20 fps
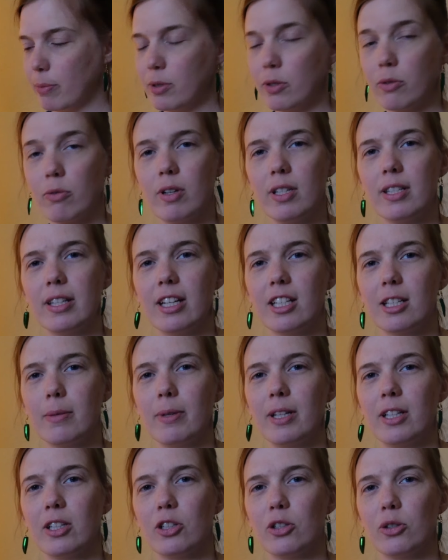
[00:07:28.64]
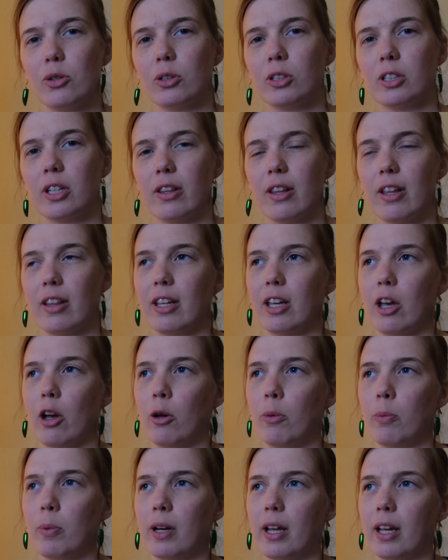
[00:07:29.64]
3 centimeters shorter than the
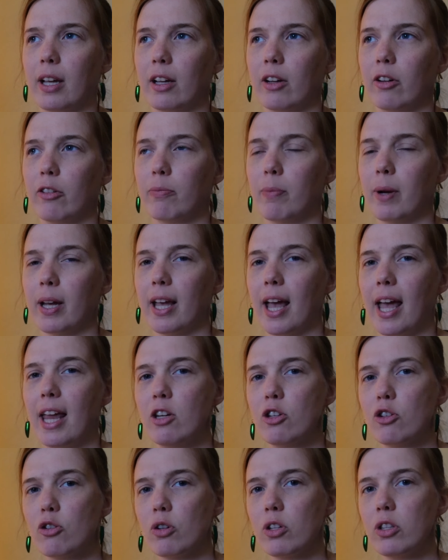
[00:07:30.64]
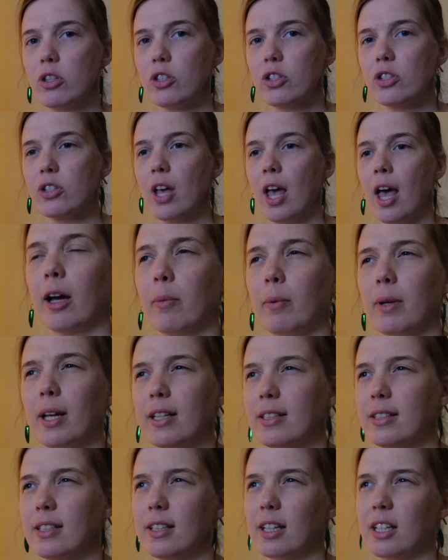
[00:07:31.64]
opening of my entrance. I'm
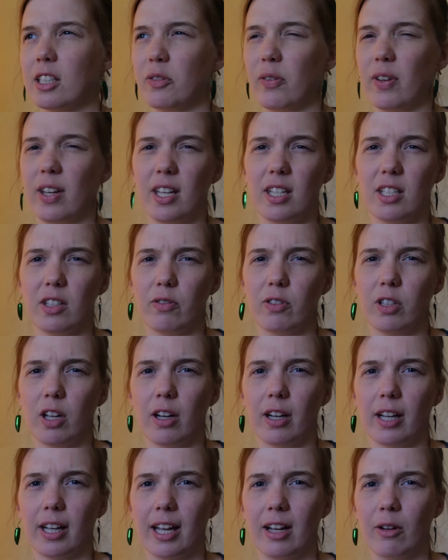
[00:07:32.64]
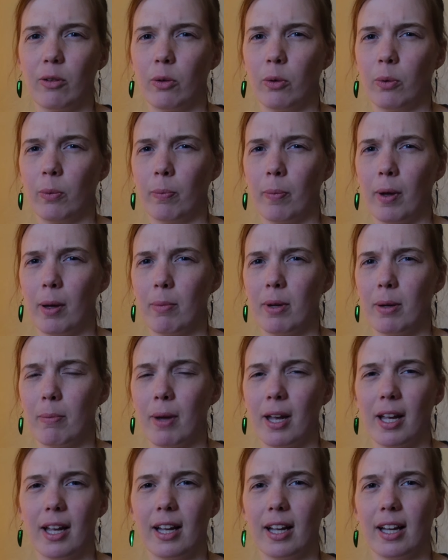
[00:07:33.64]
guessing that's for ease of turning out, or maybe
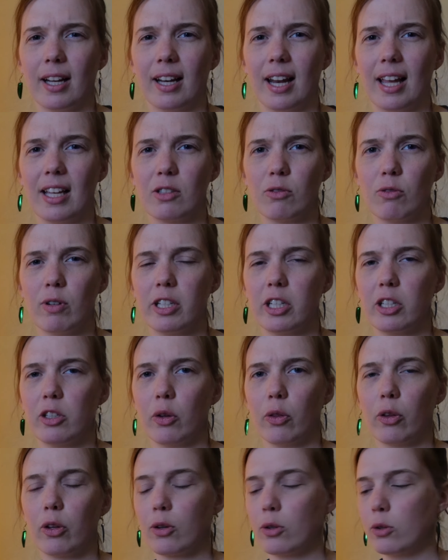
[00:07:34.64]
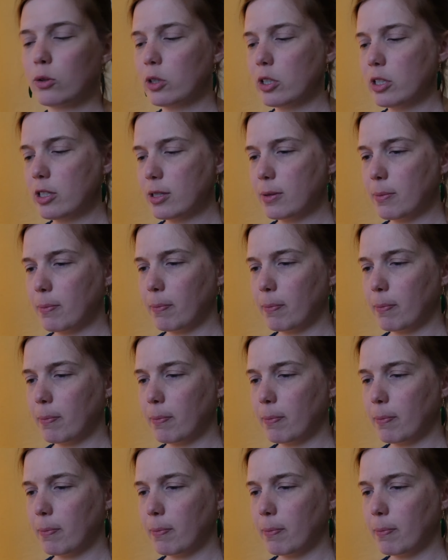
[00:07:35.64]
making it less rigid on the corners.